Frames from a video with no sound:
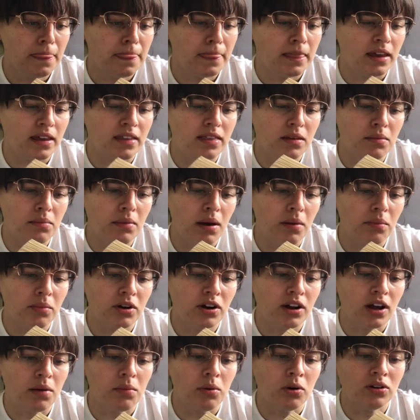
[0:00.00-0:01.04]
In the memory,
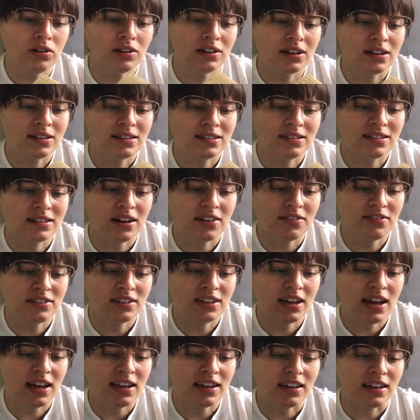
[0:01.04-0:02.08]
I'm holding a stuffed
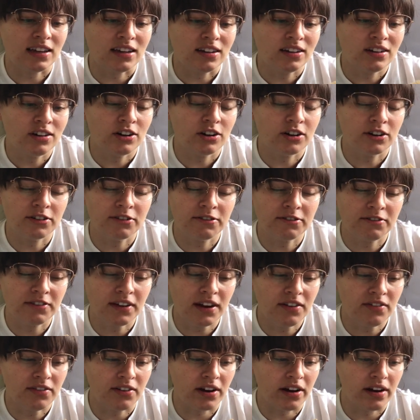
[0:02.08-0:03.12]
teddy, her
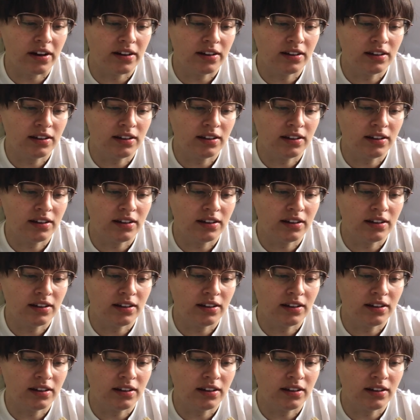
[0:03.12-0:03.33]
favorite.